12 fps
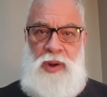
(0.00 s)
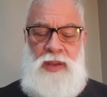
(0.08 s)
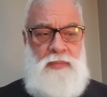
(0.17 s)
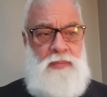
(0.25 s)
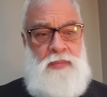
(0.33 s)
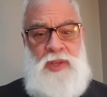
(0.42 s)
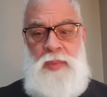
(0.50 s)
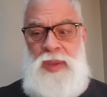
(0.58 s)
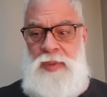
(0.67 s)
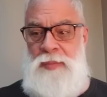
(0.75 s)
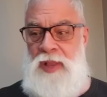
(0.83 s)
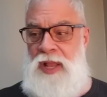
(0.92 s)
Right? You
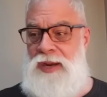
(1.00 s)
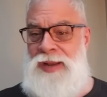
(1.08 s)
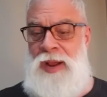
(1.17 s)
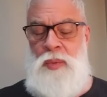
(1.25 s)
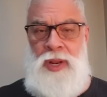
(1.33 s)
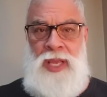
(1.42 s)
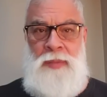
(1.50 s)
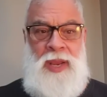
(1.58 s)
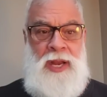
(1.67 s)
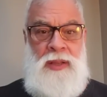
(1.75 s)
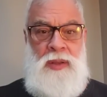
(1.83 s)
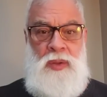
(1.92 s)
meet people at a networking
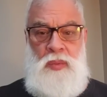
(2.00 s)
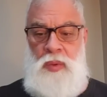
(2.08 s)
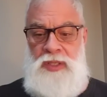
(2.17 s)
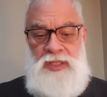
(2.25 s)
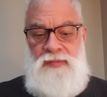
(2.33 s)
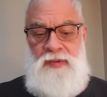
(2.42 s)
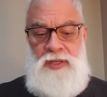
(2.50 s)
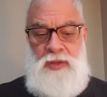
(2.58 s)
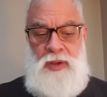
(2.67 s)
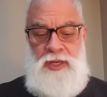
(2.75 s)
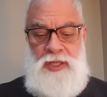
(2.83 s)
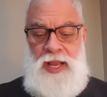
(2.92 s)
meeting. What's the
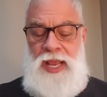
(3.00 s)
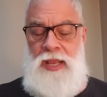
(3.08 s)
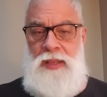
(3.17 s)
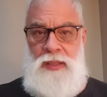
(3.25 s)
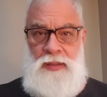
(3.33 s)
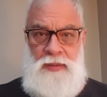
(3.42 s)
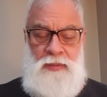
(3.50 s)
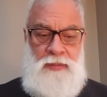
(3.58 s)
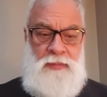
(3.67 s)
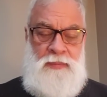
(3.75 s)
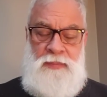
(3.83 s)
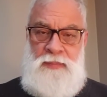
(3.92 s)
first question? Hey,
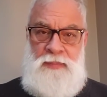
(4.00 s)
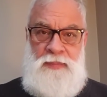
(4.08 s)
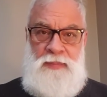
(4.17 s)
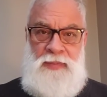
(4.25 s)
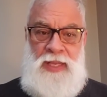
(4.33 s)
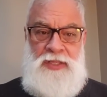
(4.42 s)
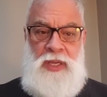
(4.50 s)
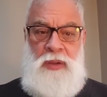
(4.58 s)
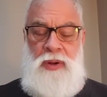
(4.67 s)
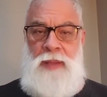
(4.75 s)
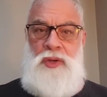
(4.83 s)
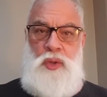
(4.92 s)
how's it
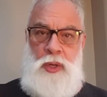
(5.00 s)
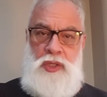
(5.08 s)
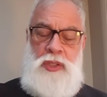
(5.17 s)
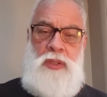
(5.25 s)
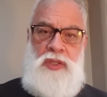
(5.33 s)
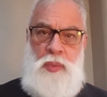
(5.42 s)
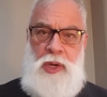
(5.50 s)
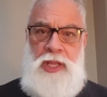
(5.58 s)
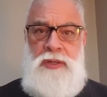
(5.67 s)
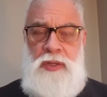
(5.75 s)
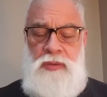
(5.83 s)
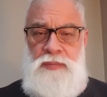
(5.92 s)
going? I'm George. So what
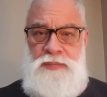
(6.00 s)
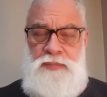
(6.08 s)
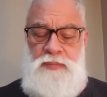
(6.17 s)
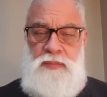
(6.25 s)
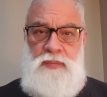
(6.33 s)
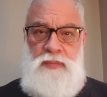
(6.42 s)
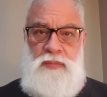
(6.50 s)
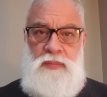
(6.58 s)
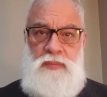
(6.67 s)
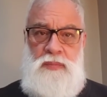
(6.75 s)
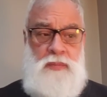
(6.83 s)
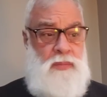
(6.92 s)
do you do?
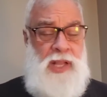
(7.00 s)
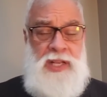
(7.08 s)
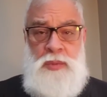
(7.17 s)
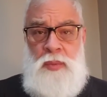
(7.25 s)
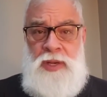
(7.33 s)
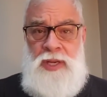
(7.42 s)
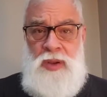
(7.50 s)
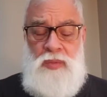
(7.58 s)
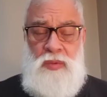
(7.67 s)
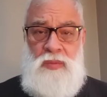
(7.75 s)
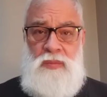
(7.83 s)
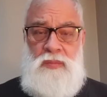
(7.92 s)
That's what we
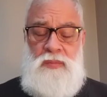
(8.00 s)
do.